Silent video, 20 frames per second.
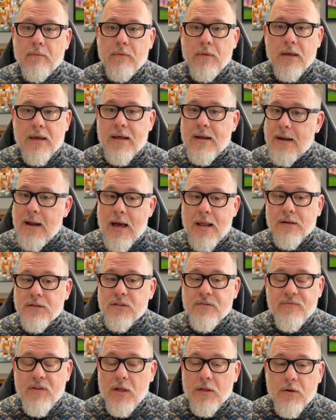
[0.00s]
You get an
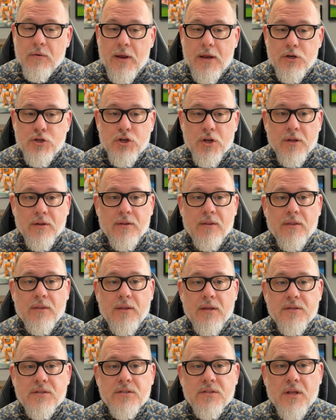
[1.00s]
honest evaluation.
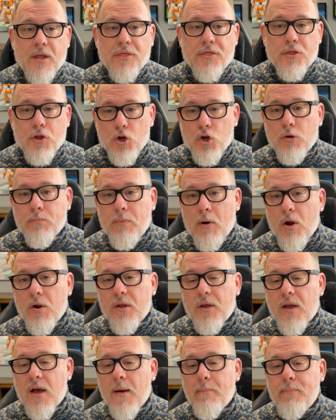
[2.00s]
This is a
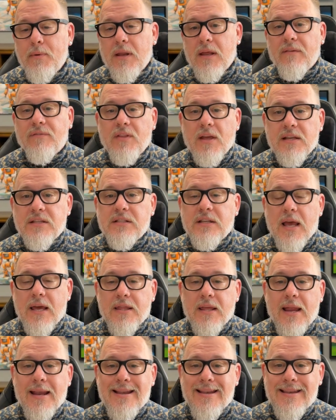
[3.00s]
third-party company. If they say
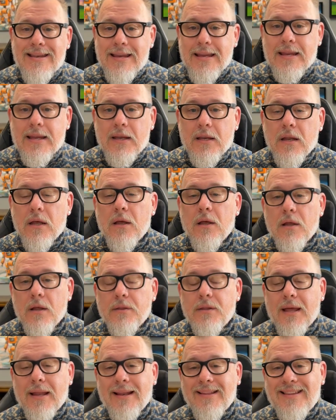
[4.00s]
they need
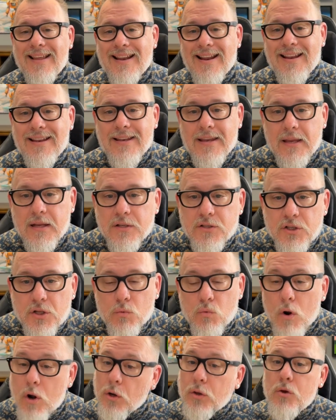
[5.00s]
that it needs
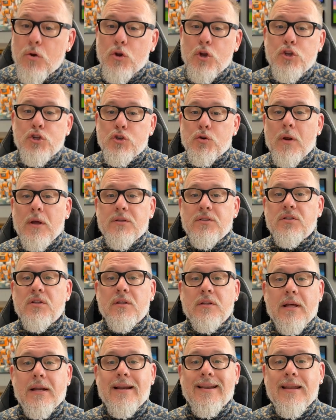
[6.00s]
the work, you can
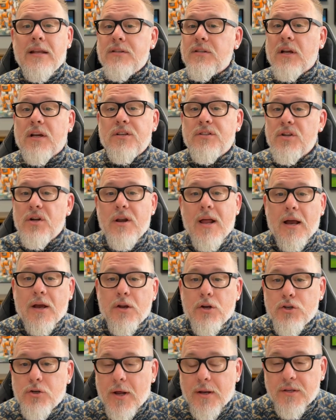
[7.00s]
trust that it needs it because they're not
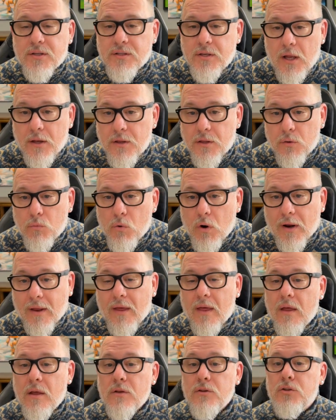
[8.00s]
going to try to sell you the
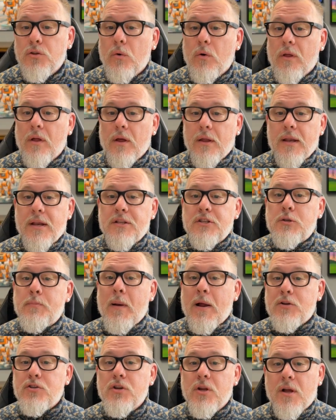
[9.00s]
work. So an
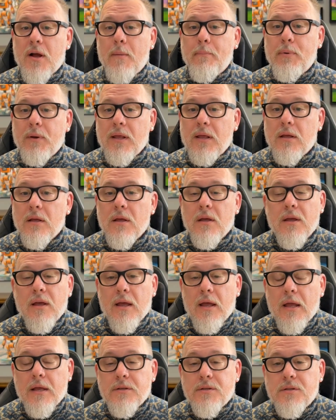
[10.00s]
inspection company
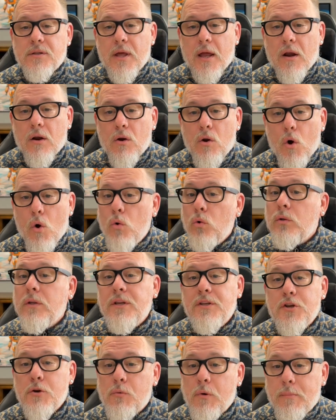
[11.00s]
is there
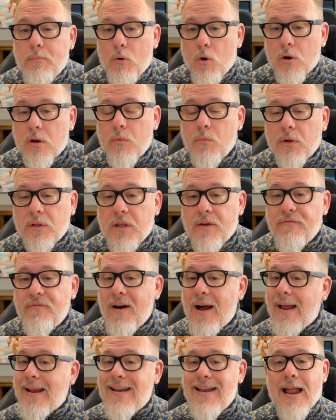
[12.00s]
only to report on what they
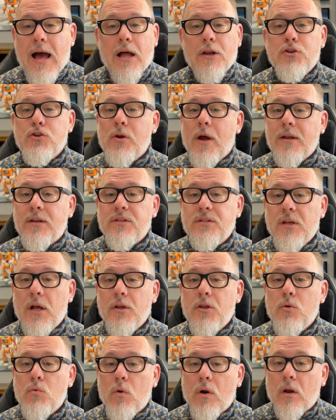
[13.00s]
find, not try to
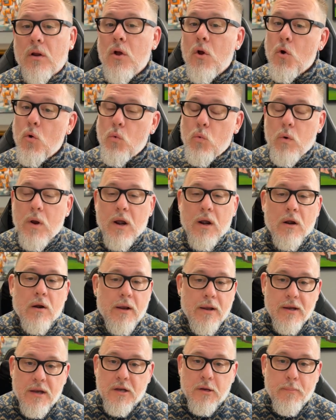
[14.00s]
sell you work. Where
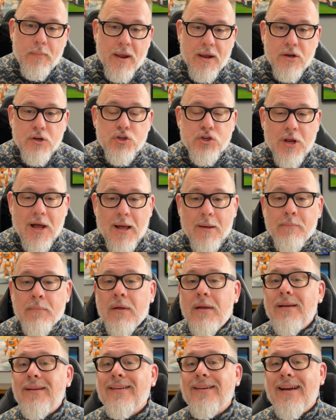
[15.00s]
an independent shop,
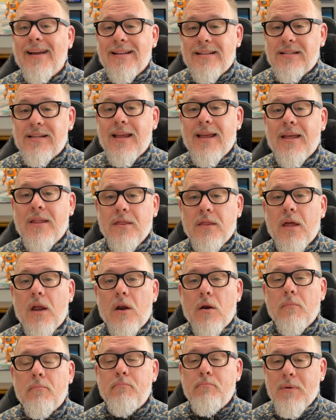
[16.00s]
it's in
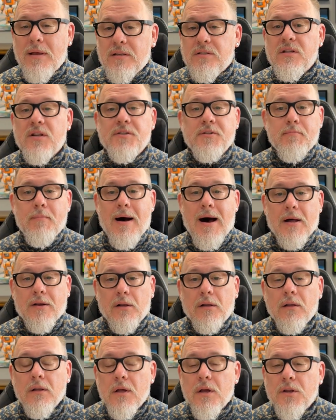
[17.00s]
their business
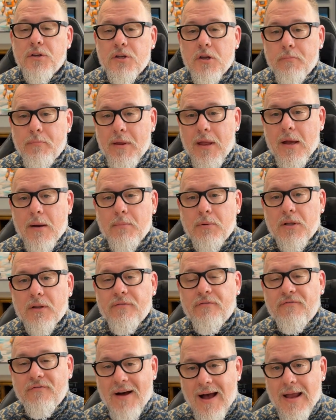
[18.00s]
model to be able
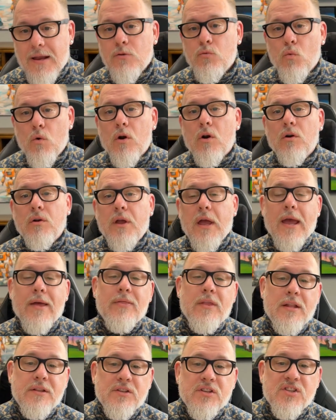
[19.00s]
to find work
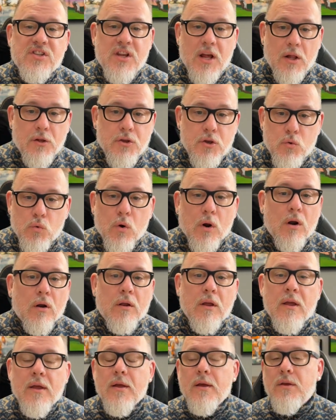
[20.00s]
and then sell you
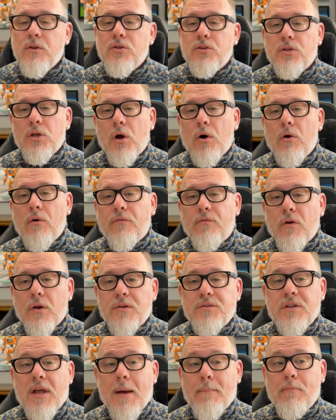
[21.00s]
work. So for
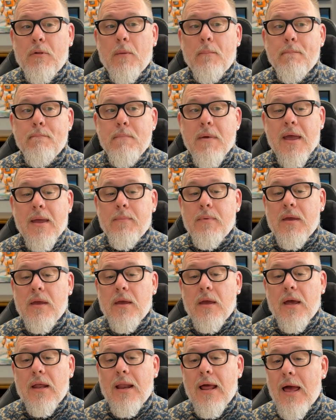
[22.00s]
example,
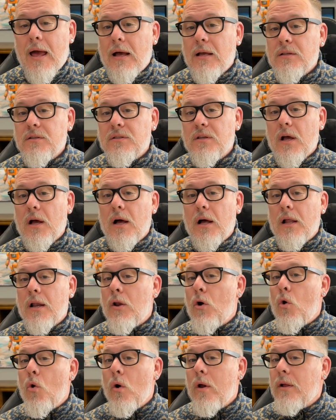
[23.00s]
maybe it has an
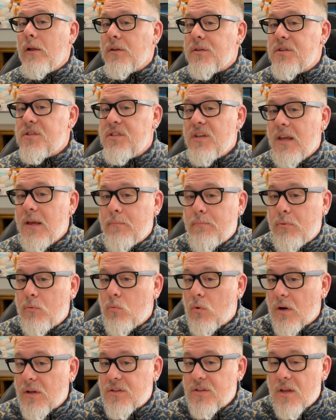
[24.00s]
oil seep
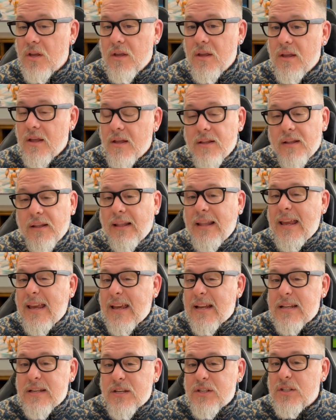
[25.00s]
where it's
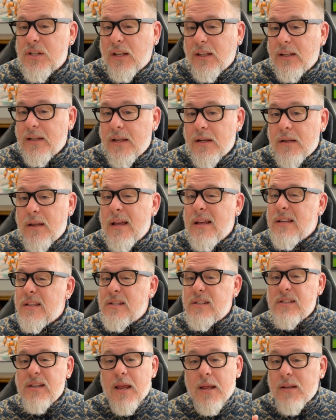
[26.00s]
leaking just a little,
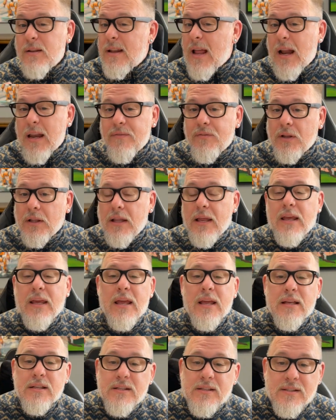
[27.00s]
not even
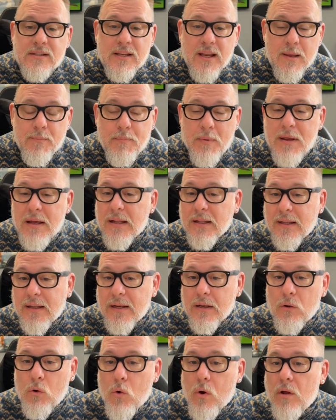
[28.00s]
leaking, seeping a
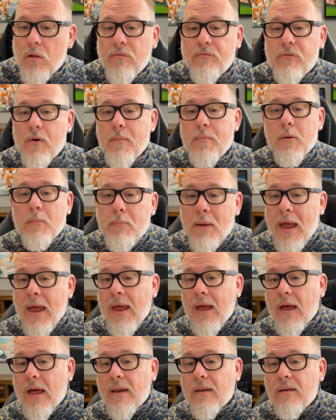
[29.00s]
little oil from the
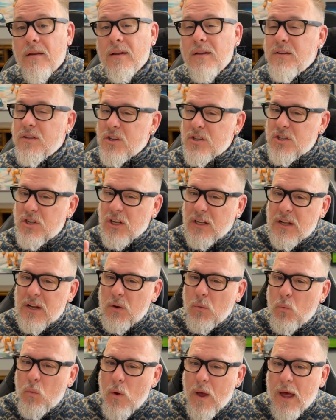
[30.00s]
pan, just a
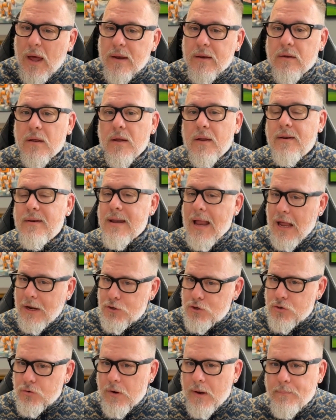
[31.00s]
little wet,
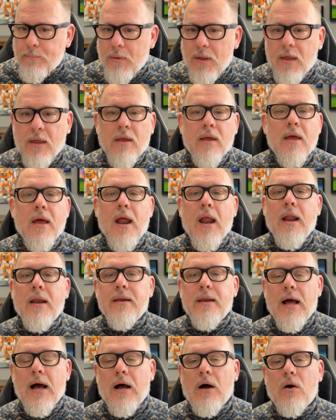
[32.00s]
not dripping.
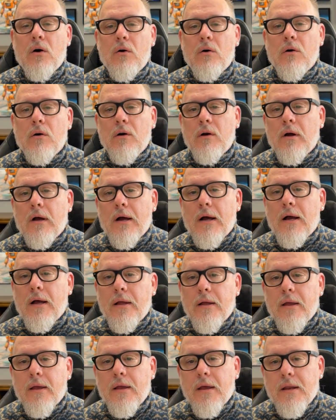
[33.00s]
Now,
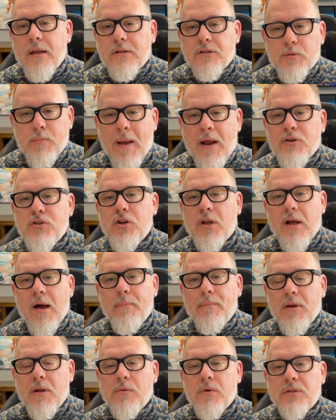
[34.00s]
an inspection
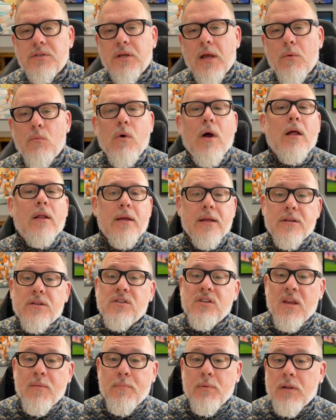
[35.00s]
company will say, well, it's
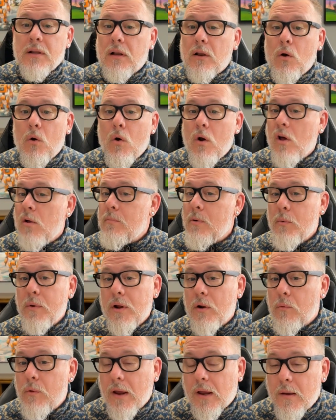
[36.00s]
seeping a little oil, but we
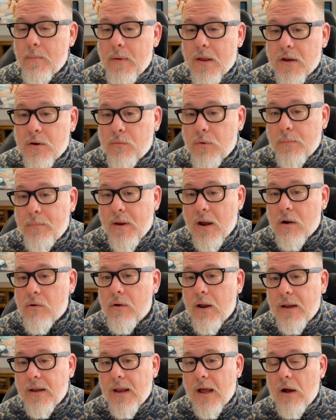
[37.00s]
don't recommend a repair
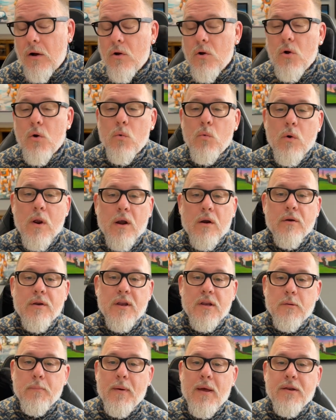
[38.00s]
right now. Where an
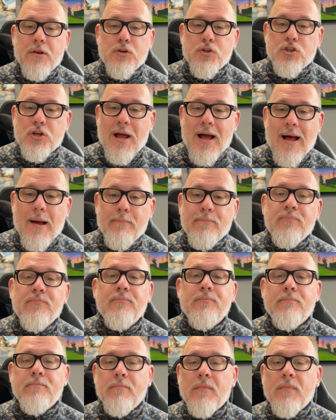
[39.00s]
independent shop,